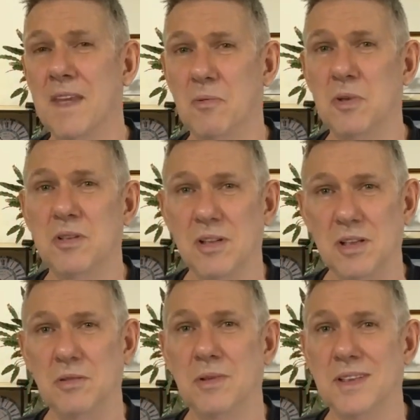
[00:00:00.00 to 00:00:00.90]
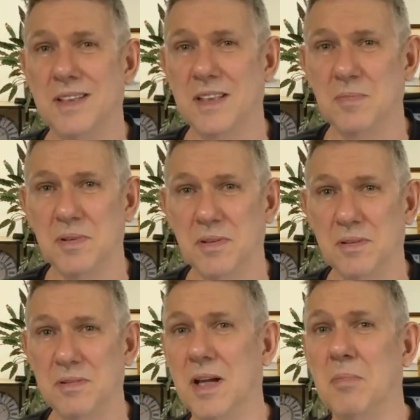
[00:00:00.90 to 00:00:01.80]
we certainly do an assessment
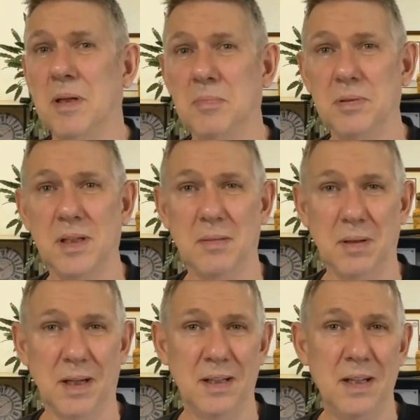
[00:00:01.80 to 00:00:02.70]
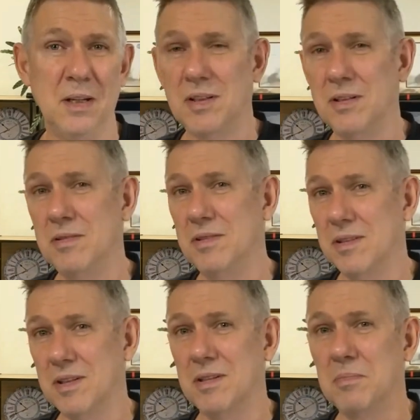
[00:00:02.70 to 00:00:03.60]
on our people about who's
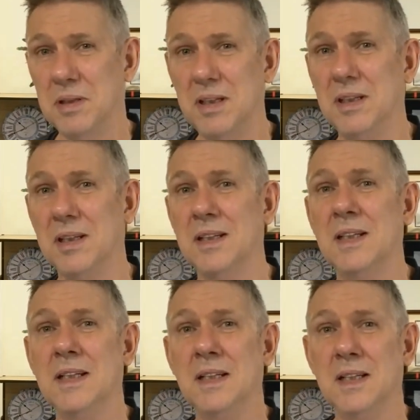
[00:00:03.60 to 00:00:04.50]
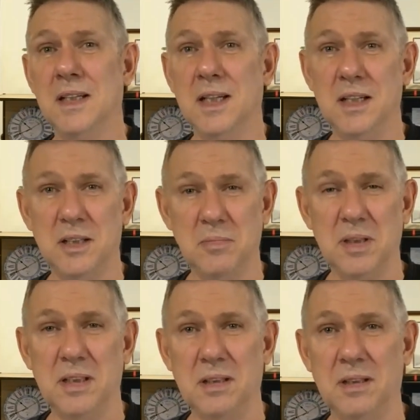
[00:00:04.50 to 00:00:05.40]
a beginner,
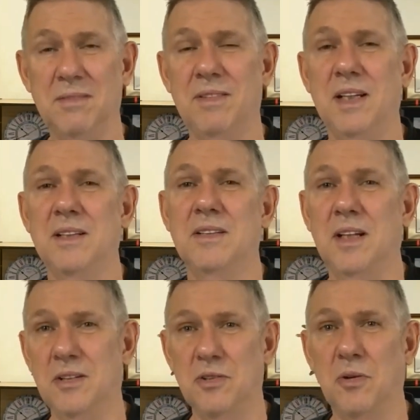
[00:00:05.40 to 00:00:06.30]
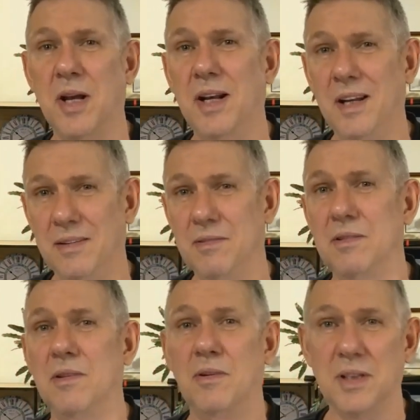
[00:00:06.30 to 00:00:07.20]
intermediate, advanced and trainer
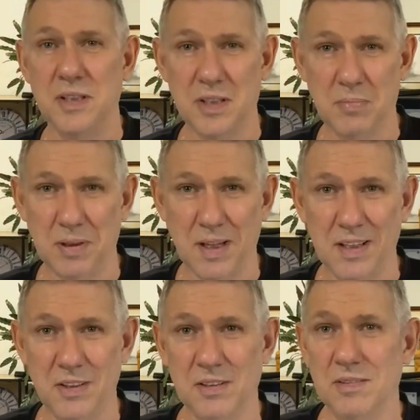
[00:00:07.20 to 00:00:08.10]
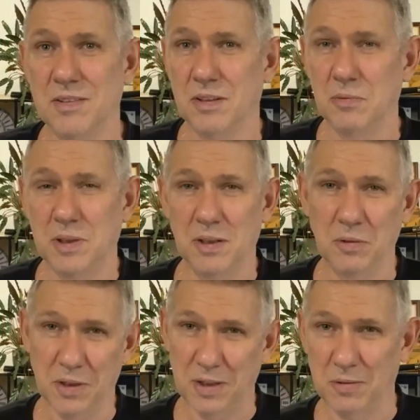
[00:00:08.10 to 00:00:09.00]
level on each application, so that we can
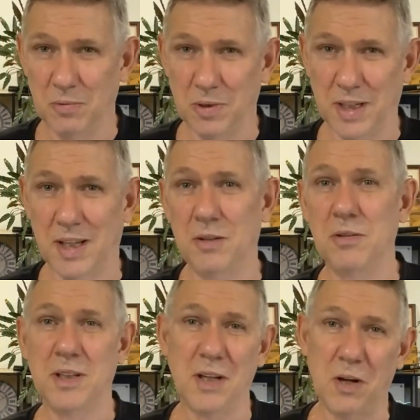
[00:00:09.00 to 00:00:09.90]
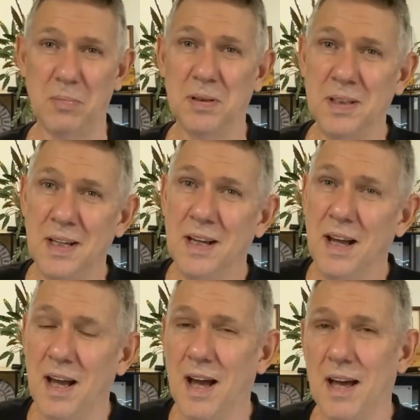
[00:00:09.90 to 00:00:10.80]
work out who can help
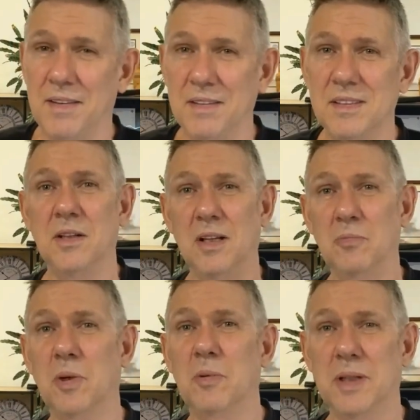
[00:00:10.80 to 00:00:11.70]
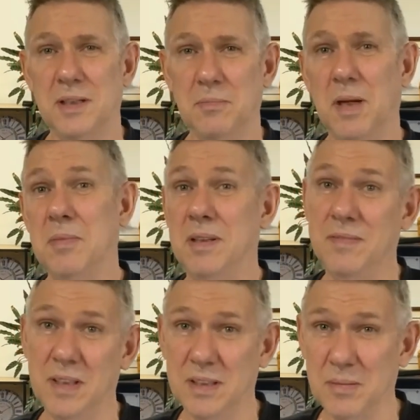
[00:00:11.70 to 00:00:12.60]
others and where we can maybe even
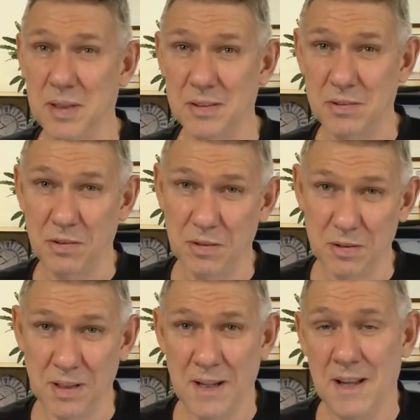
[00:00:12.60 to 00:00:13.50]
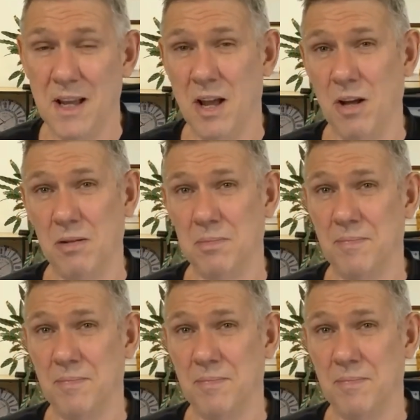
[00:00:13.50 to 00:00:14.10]
get some external help